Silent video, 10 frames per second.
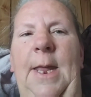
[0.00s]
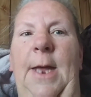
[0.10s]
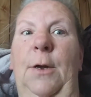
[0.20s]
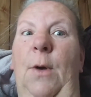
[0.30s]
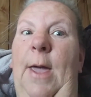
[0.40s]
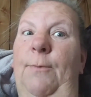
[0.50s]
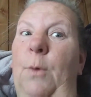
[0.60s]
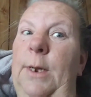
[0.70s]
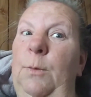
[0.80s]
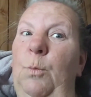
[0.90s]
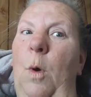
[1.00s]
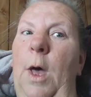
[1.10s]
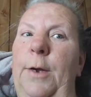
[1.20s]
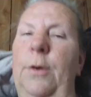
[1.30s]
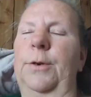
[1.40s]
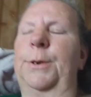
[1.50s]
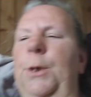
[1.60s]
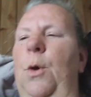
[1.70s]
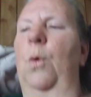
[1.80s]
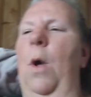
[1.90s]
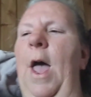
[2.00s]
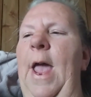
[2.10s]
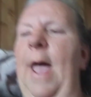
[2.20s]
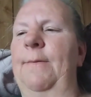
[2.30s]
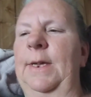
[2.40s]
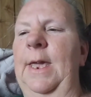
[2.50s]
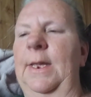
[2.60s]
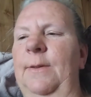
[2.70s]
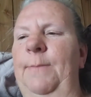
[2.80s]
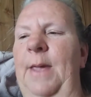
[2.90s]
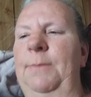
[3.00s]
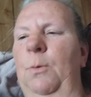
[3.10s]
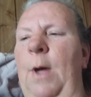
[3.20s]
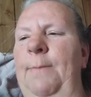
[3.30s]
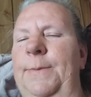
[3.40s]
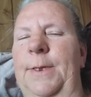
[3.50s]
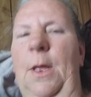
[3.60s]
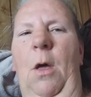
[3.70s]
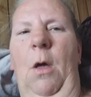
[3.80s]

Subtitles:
I don't have running water, so I have a case of baby wipes